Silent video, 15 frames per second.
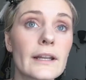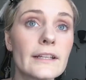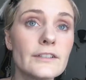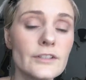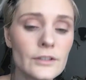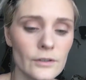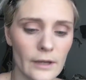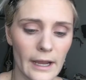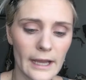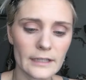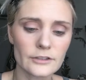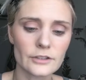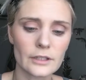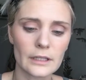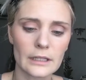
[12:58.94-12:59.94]
I do
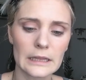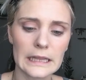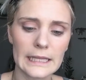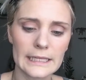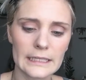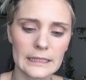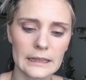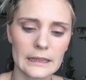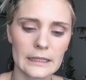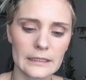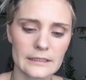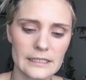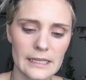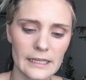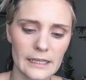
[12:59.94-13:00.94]
actually like the
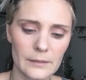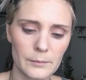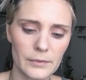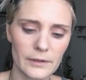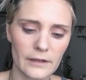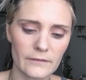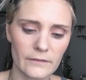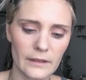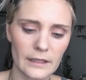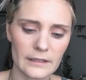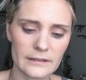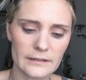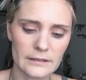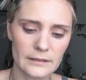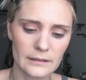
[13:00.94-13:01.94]
tip of
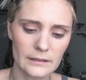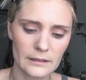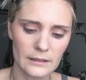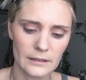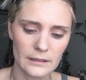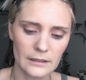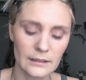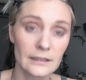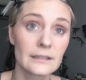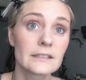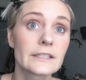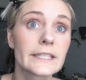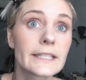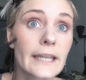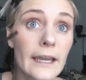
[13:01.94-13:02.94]
this
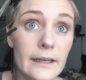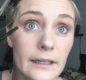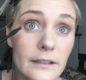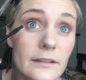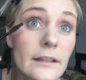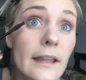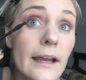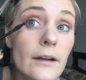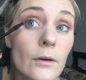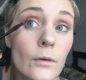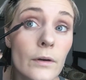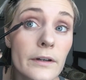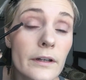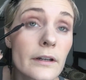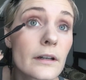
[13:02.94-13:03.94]
to get into that
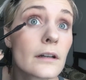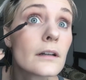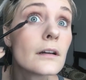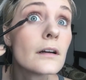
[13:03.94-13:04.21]
corner